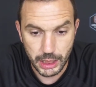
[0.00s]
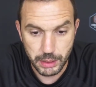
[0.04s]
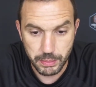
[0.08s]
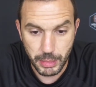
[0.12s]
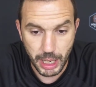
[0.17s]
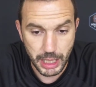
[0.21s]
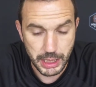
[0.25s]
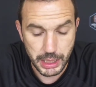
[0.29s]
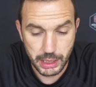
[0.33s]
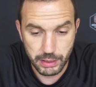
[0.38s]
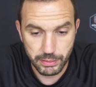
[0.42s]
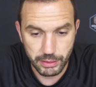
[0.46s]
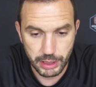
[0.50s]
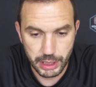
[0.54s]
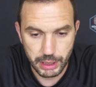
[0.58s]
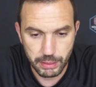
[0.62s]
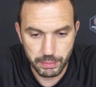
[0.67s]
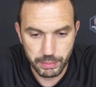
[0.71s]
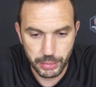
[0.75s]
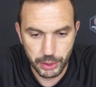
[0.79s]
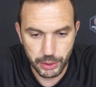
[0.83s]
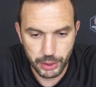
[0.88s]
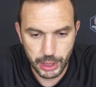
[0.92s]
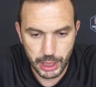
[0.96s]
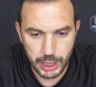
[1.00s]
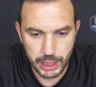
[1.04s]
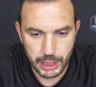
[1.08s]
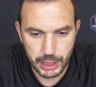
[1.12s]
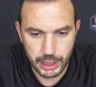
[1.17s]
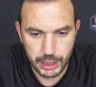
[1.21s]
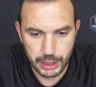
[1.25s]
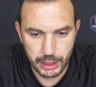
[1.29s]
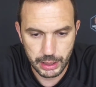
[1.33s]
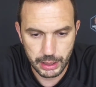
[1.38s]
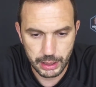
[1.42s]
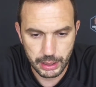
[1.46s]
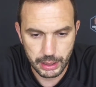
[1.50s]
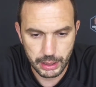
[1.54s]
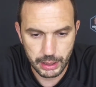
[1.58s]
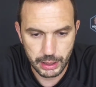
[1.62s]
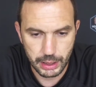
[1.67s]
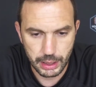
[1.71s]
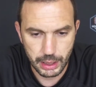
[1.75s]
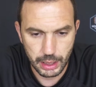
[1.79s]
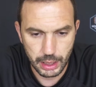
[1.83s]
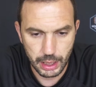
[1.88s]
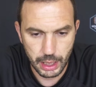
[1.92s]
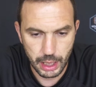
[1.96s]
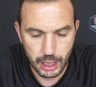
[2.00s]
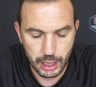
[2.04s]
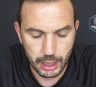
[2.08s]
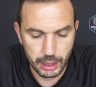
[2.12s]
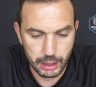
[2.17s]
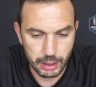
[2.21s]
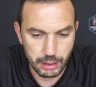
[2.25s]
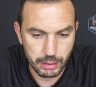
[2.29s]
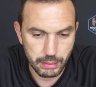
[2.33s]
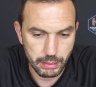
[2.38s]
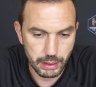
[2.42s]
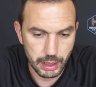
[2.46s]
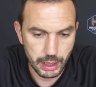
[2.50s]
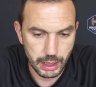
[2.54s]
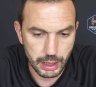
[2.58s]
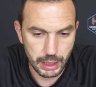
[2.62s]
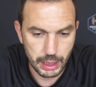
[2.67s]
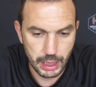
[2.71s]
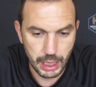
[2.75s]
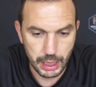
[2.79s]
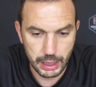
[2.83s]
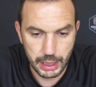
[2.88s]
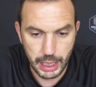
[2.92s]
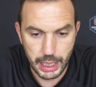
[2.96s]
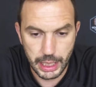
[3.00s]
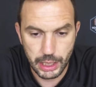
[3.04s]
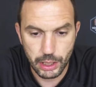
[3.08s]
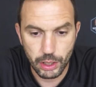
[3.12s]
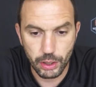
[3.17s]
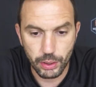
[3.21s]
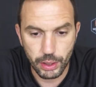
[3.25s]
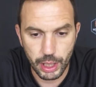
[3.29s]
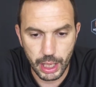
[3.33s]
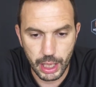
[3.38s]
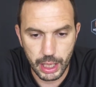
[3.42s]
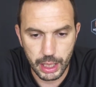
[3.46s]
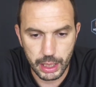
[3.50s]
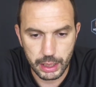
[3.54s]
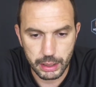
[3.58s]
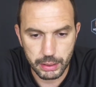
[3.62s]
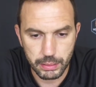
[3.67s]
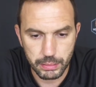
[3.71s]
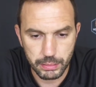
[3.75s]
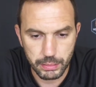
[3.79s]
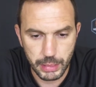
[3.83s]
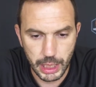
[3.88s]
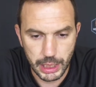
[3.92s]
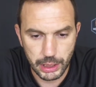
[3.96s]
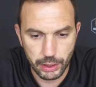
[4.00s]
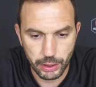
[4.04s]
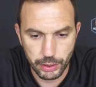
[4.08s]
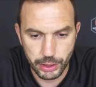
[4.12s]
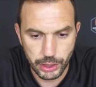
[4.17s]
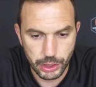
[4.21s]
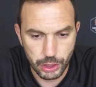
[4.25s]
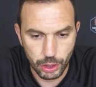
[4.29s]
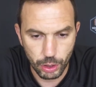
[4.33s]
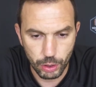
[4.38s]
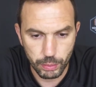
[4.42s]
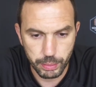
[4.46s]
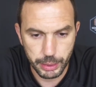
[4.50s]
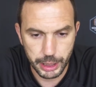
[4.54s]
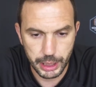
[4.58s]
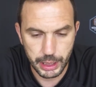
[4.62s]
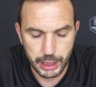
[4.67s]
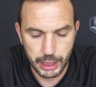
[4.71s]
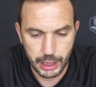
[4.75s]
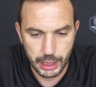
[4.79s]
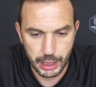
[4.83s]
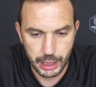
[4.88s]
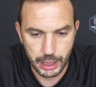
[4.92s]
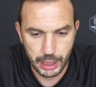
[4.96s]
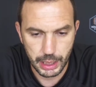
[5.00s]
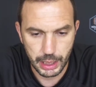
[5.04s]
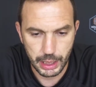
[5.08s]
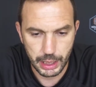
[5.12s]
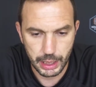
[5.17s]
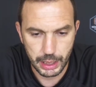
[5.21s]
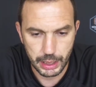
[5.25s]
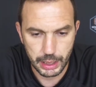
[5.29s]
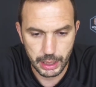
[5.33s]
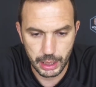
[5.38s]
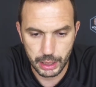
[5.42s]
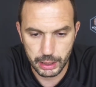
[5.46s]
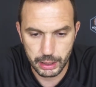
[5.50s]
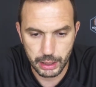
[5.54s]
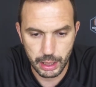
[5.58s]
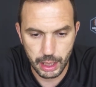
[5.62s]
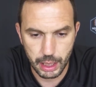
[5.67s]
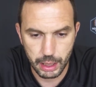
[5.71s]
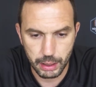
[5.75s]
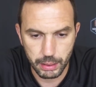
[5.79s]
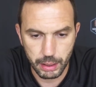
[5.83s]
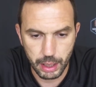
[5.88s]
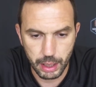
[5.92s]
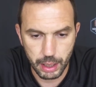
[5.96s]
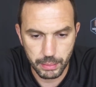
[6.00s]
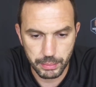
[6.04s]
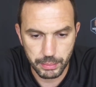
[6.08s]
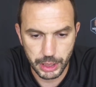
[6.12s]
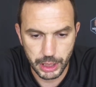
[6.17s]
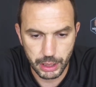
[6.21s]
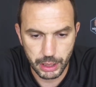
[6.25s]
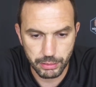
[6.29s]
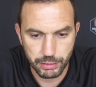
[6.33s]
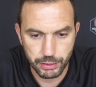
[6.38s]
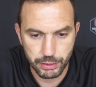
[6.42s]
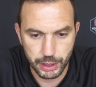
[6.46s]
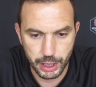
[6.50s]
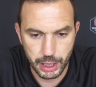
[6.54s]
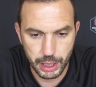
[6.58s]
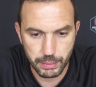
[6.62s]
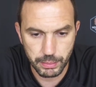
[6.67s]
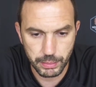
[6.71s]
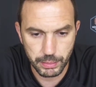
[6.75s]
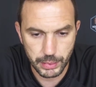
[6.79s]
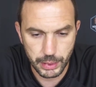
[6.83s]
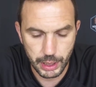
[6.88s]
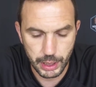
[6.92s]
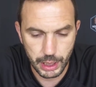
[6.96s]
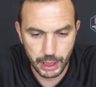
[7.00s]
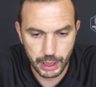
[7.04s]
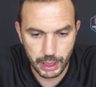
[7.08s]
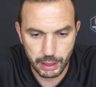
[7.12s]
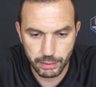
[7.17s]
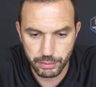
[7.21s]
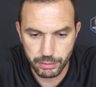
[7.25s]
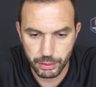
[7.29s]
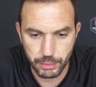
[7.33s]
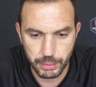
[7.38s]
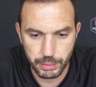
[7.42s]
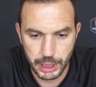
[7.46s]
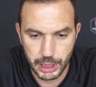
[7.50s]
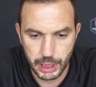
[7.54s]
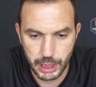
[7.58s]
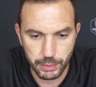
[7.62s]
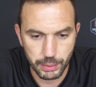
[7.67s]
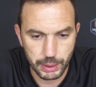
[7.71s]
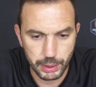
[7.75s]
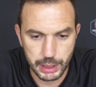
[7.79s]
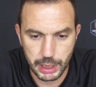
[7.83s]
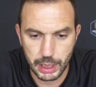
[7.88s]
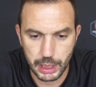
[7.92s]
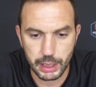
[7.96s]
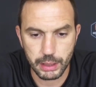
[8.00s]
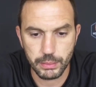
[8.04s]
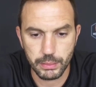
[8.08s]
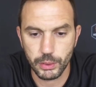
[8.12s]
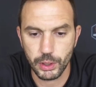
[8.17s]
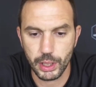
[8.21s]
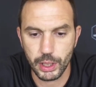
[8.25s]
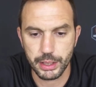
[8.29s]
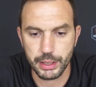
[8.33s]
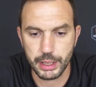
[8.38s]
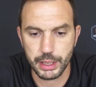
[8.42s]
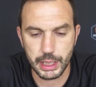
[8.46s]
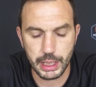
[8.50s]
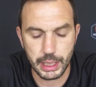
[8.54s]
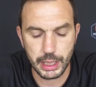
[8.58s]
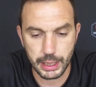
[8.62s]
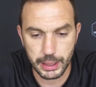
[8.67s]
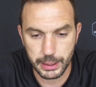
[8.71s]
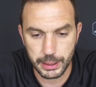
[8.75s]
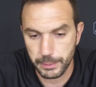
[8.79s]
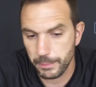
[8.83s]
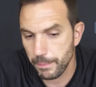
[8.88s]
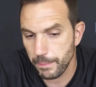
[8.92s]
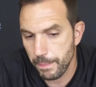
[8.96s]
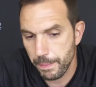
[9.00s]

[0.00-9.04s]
massively important, and that they know that my door is open, that I'm here for them, they're here for me. I will tell them what I think.